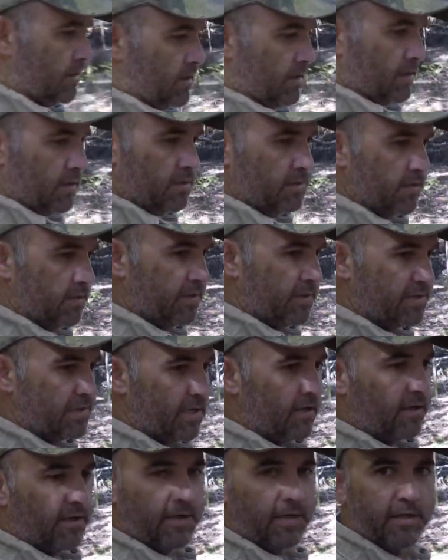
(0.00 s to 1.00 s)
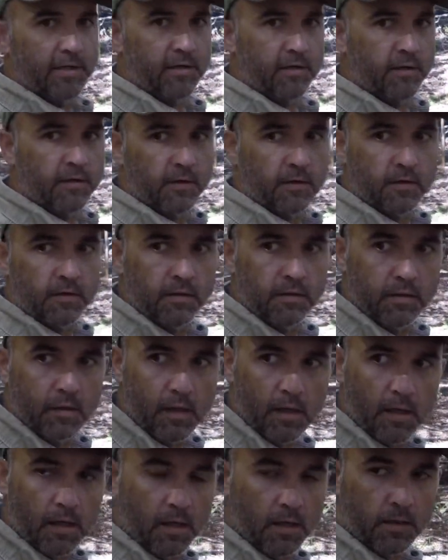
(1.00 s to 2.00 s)
So this area here
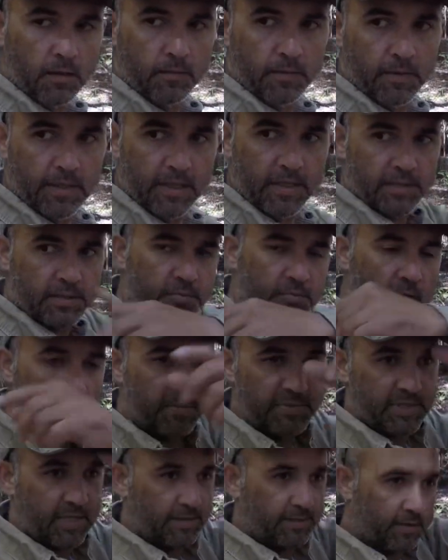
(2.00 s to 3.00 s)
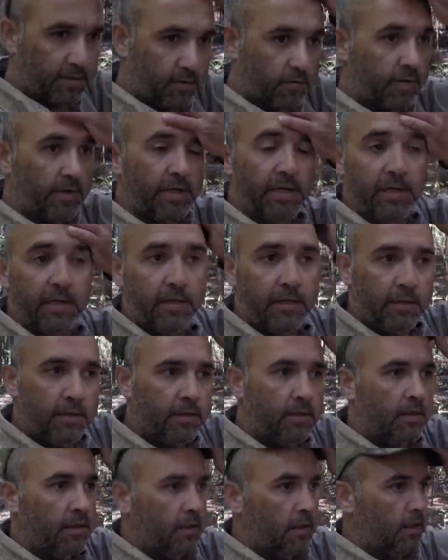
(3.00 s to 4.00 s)
is right beside the creek.
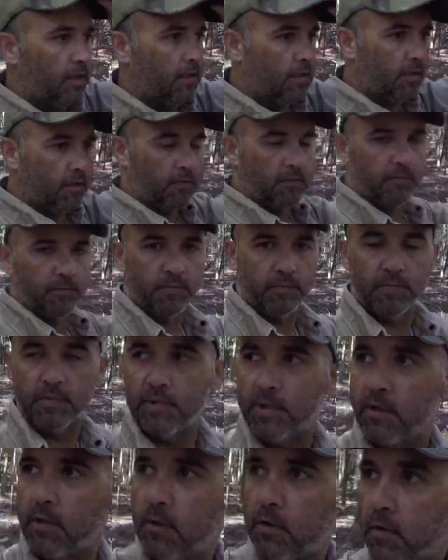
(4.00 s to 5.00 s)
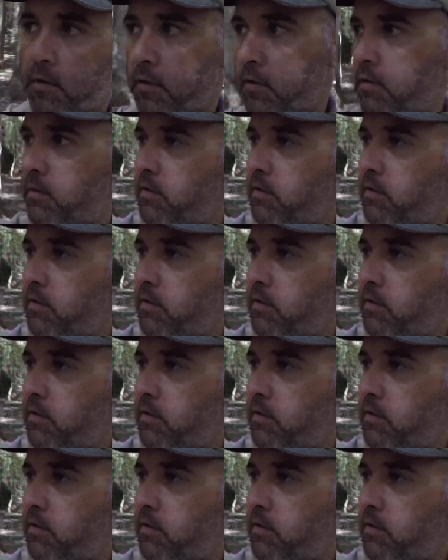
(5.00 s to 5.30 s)
There are